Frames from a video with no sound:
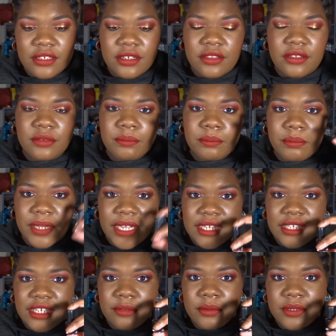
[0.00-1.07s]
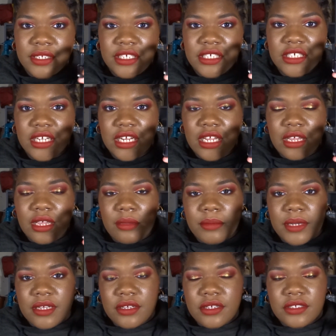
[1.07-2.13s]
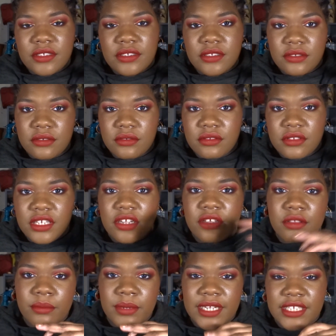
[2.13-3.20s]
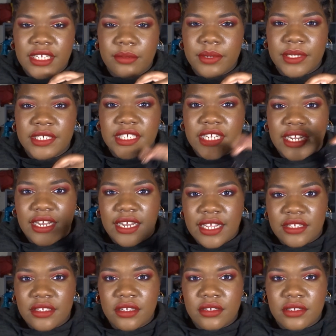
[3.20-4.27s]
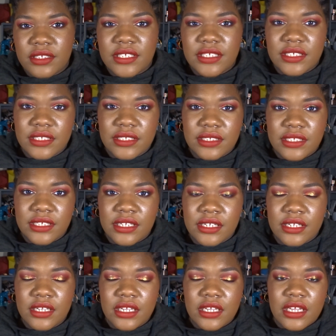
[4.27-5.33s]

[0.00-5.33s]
another black nail polish because the other black nail polish, I like the consistency